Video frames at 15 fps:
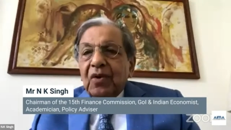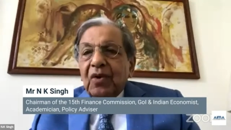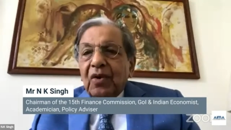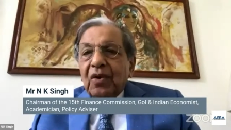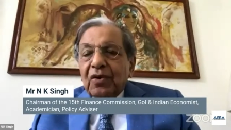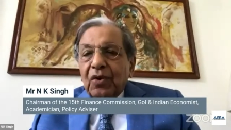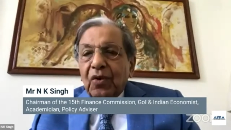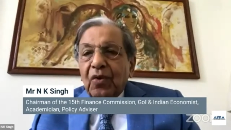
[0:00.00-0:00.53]

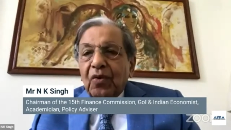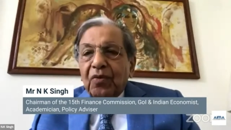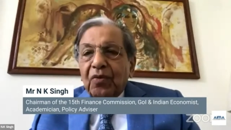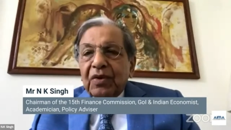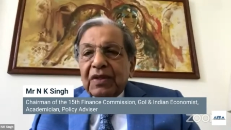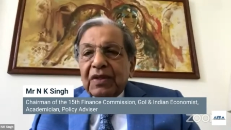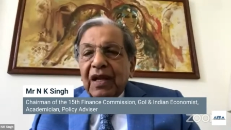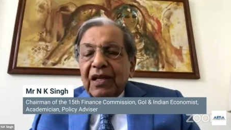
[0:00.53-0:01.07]
although
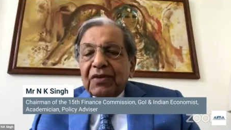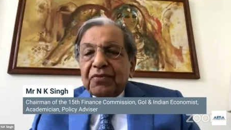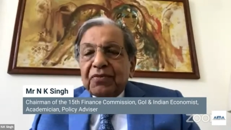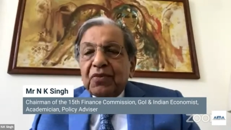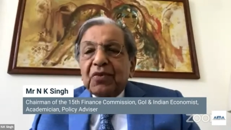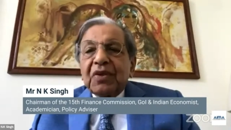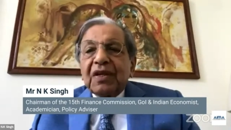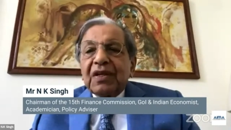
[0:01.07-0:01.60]
for the last
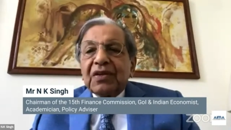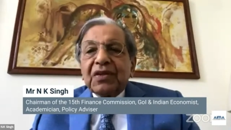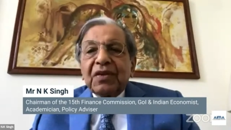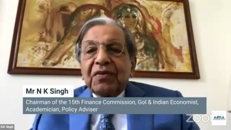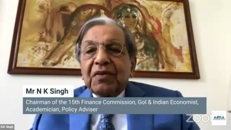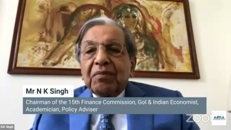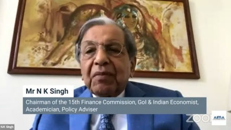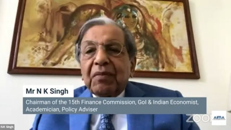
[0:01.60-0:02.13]
few years,
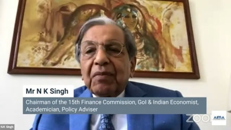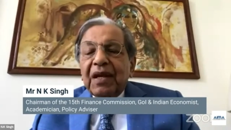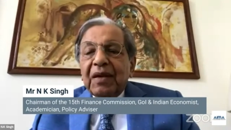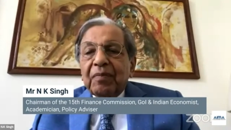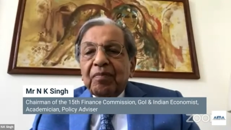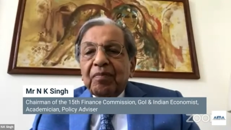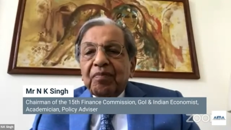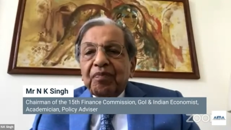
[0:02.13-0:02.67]
given
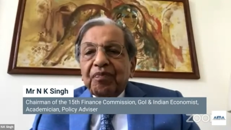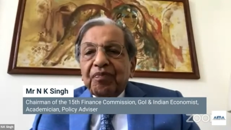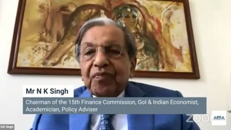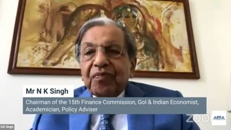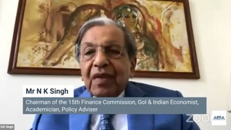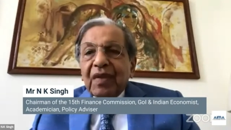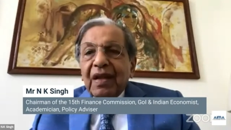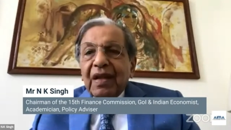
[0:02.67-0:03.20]
my
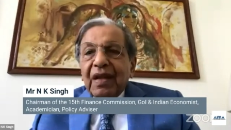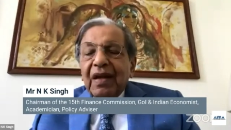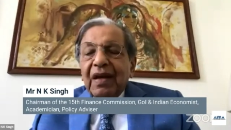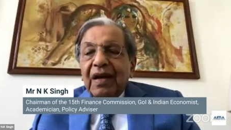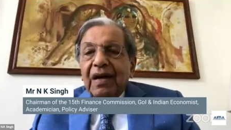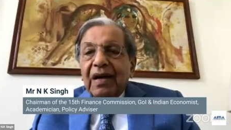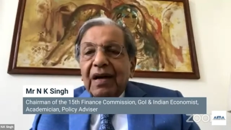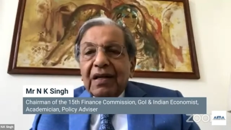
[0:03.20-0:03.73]

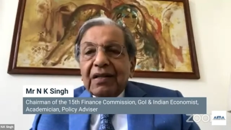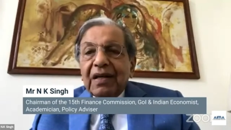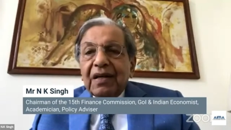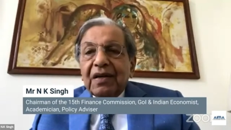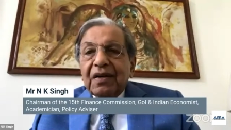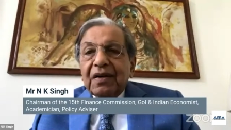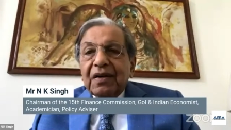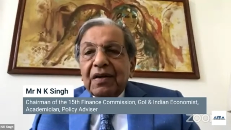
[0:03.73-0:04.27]
other
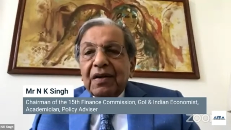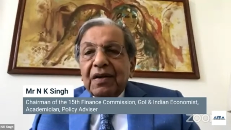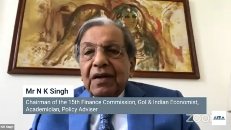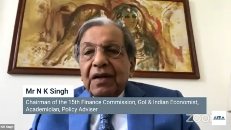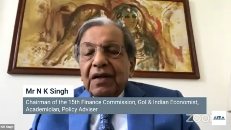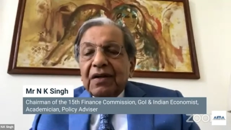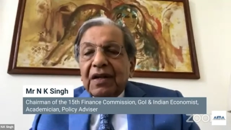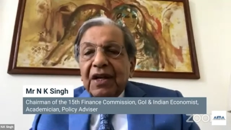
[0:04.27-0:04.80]

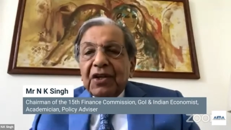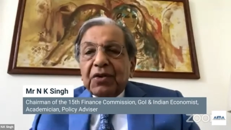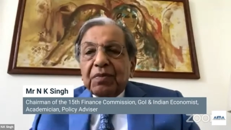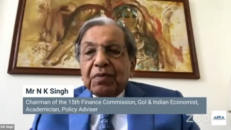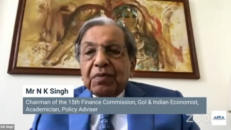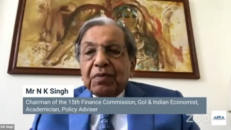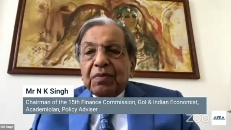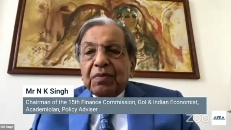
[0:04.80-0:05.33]

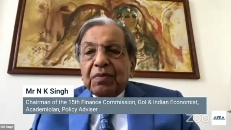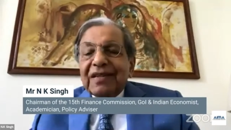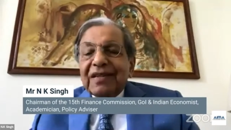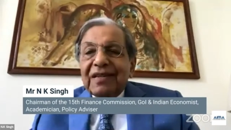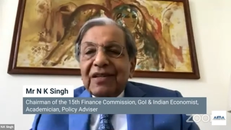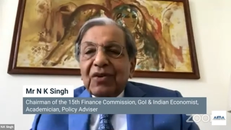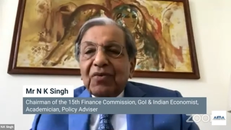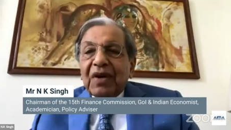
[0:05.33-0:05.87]
engagements
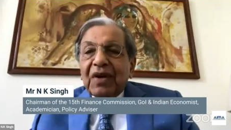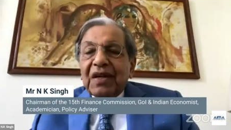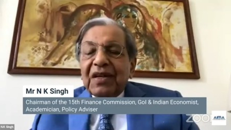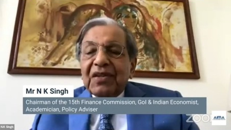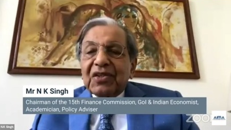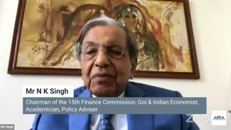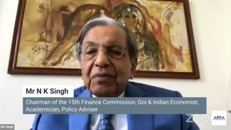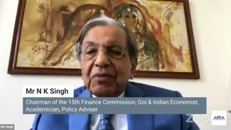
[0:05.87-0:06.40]
in the
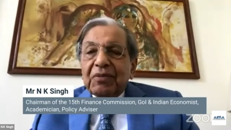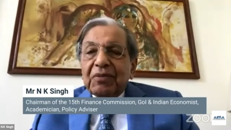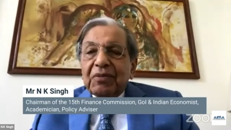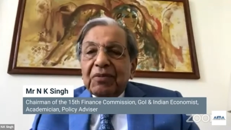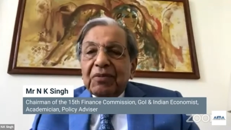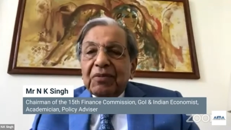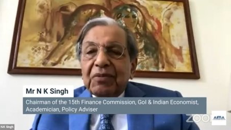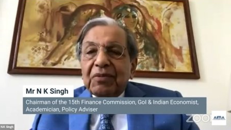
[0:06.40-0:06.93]
Finance
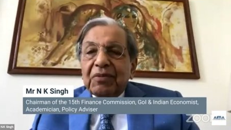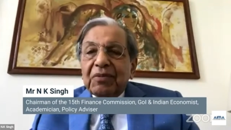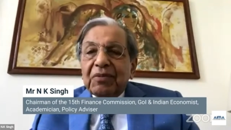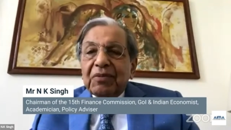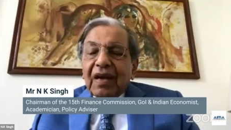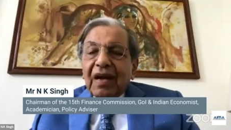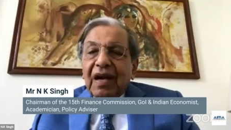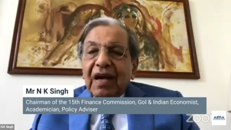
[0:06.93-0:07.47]
Commission,
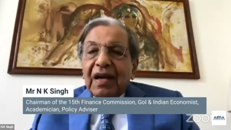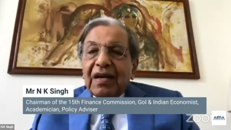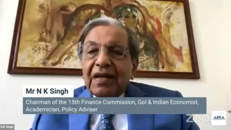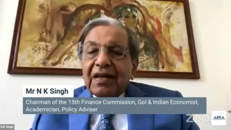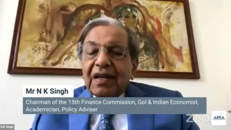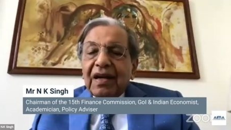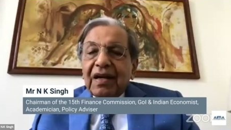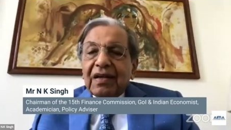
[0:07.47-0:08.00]
I
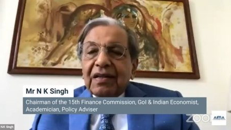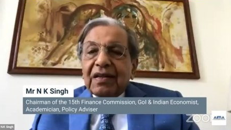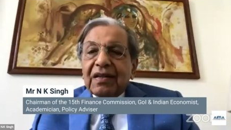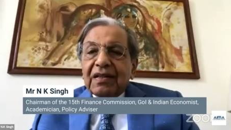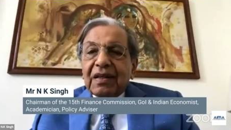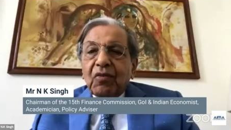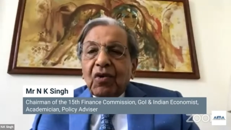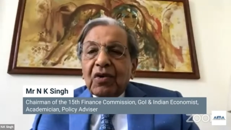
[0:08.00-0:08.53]

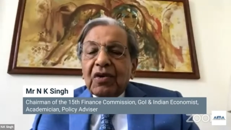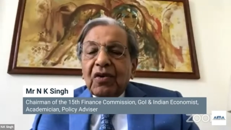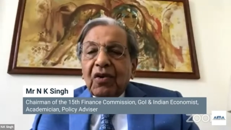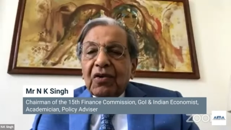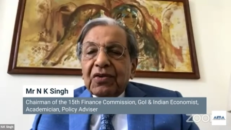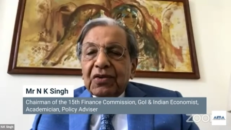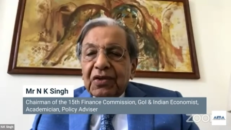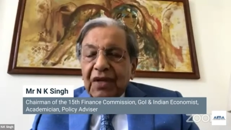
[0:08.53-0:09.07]
somewhat
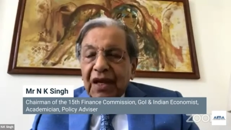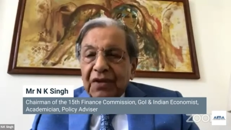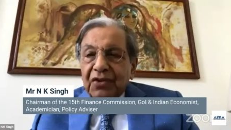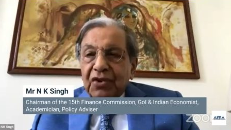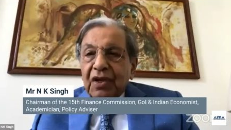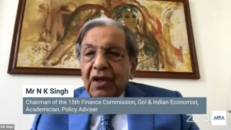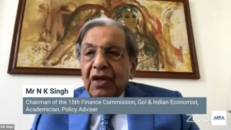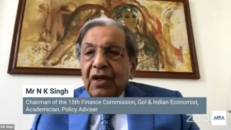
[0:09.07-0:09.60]
lost touch.
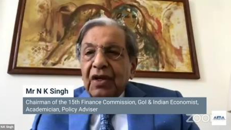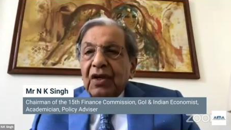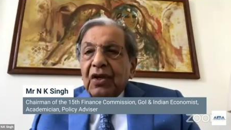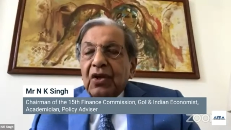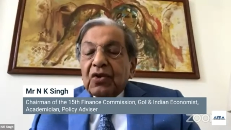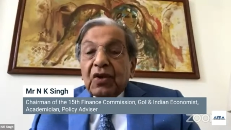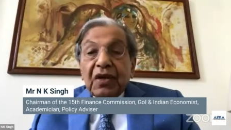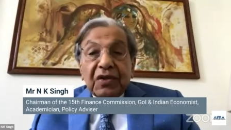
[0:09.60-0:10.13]

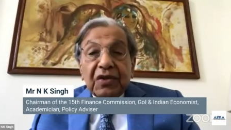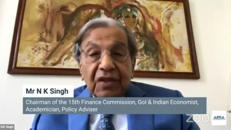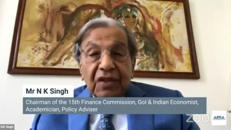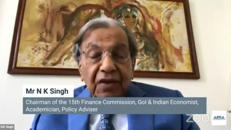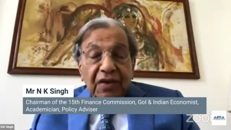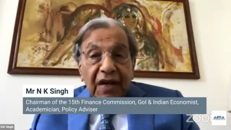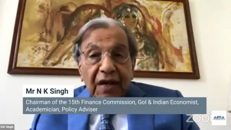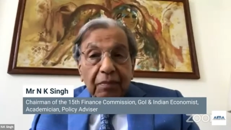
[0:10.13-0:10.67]
So it's a
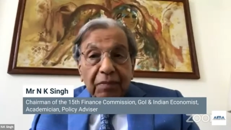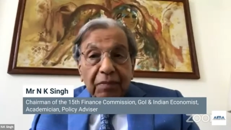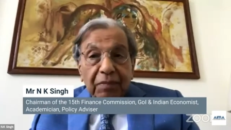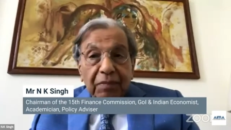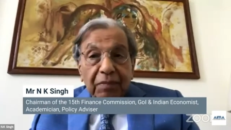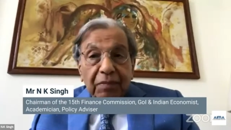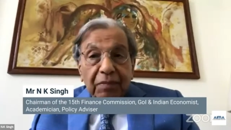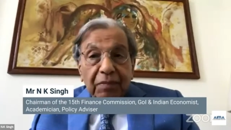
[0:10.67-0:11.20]
real
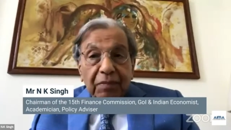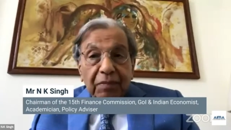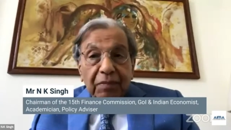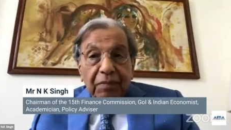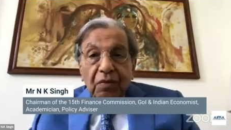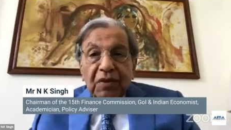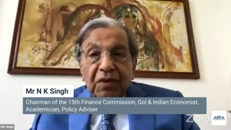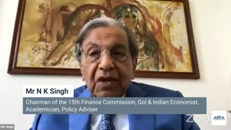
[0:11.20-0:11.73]
pleasure. Thank
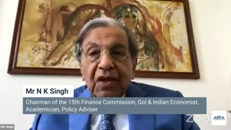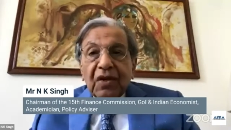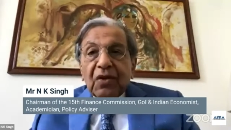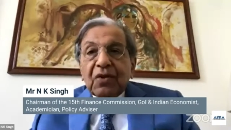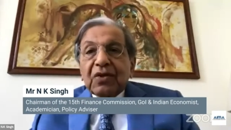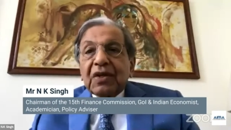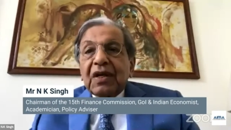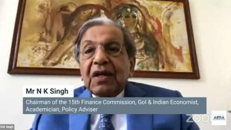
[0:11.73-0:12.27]
you, Mr.
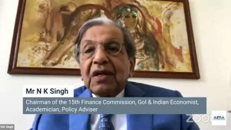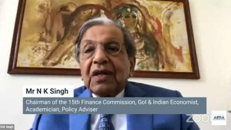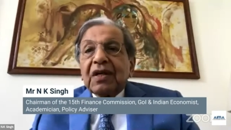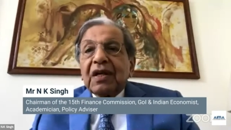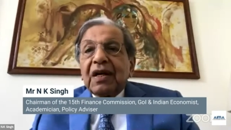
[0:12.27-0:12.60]
Kirloskar.